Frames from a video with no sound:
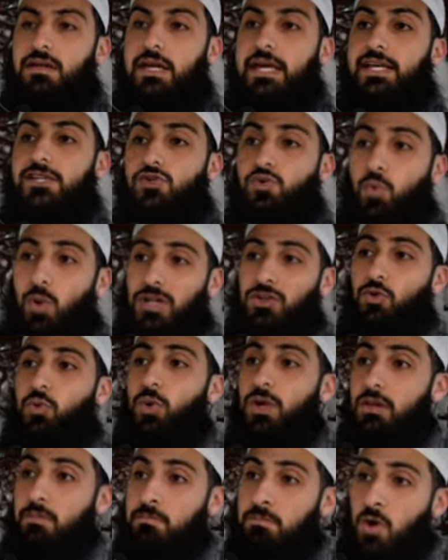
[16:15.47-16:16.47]
Is what
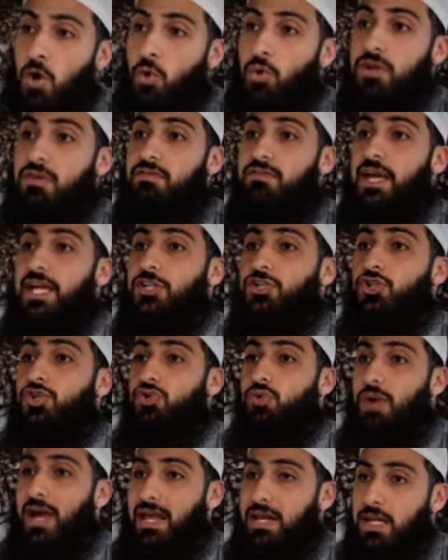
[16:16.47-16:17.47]
will motivate
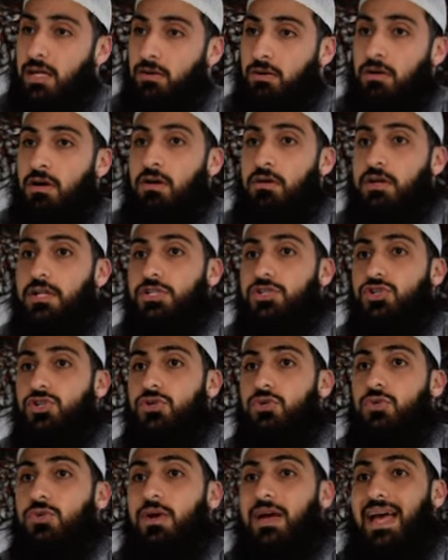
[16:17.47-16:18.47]
you and encourage
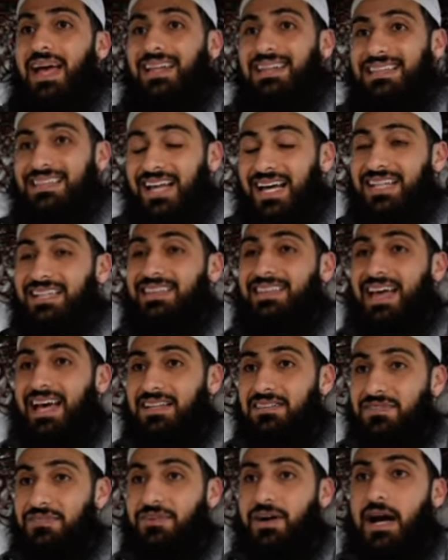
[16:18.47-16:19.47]
you and light
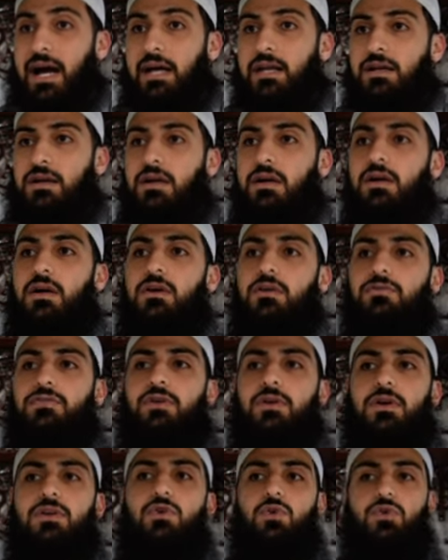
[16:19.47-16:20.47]
that fire
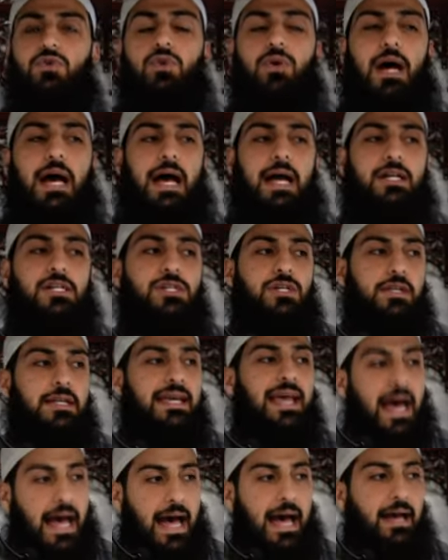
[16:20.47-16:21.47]
for you to actually
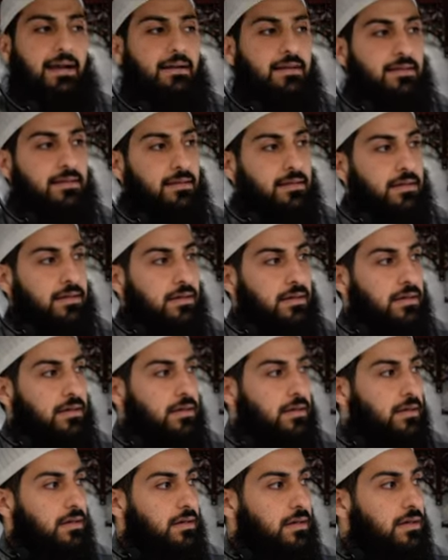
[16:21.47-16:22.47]
act.
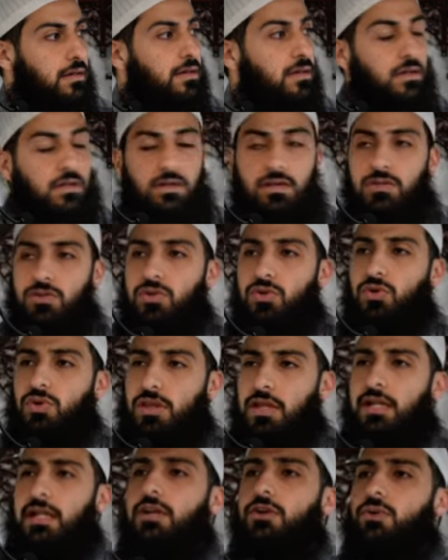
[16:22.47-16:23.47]
Do you
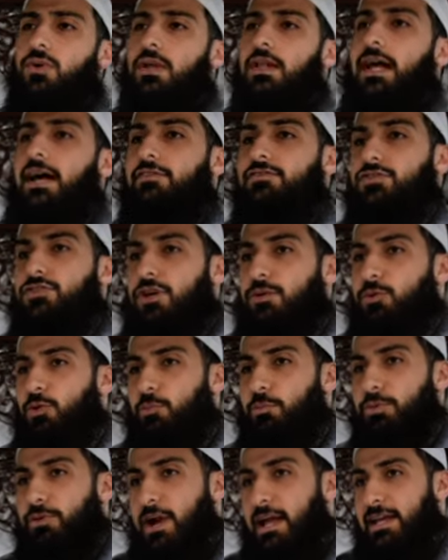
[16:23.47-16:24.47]
think you will have trouble
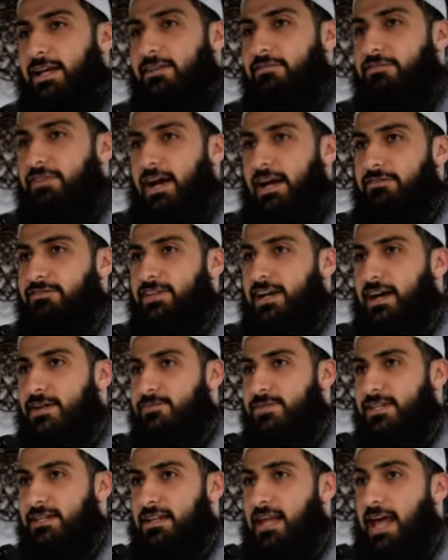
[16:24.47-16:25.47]
praying 5
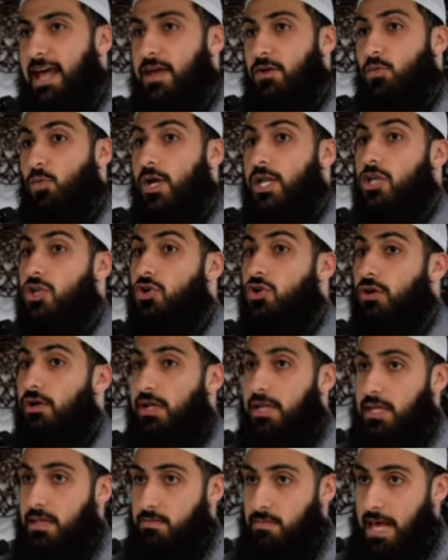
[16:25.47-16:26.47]
times a day when your
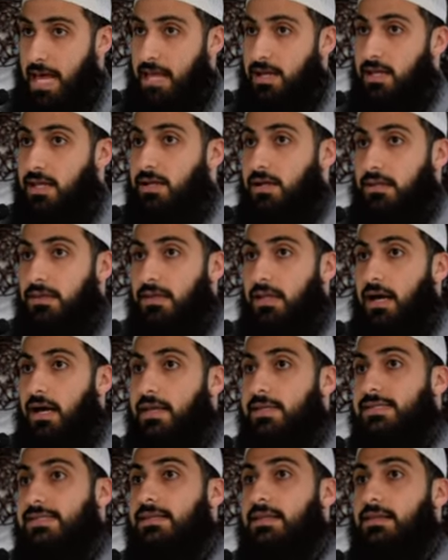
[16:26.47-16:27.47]
iman in Allah
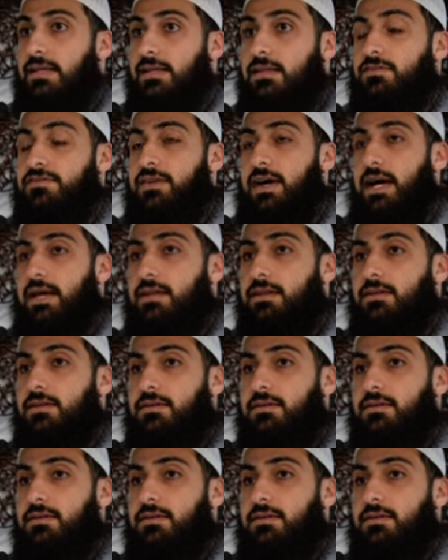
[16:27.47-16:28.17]
is solidified?